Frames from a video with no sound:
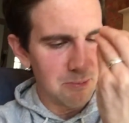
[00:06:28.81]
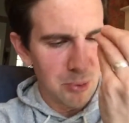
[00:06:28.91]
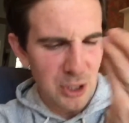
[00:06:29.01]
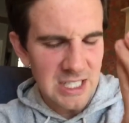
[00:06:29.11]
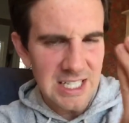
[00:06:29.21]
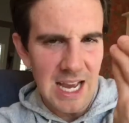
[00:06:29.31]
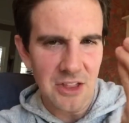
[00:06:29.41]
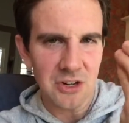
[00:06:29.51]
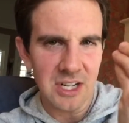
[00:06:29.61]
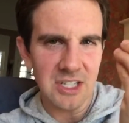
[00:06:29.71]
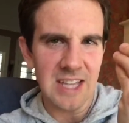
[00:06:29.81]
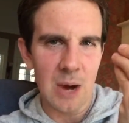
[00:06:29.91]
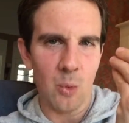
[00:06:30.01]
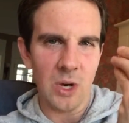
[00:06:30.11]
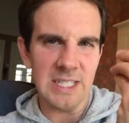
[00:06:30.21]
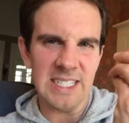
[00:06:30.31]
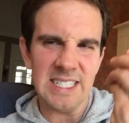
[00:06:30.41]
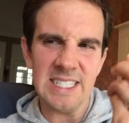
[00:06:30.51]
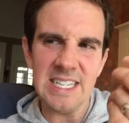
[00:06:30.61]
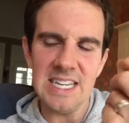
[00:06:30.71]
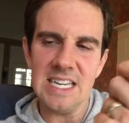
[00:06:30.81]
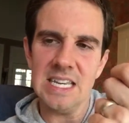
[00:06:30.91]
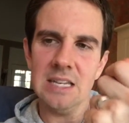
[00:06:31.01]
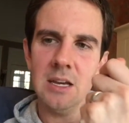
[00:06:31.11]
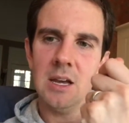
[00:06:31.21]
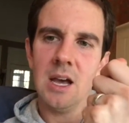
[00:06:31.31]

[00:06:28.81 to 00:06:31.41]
put together into that one seed,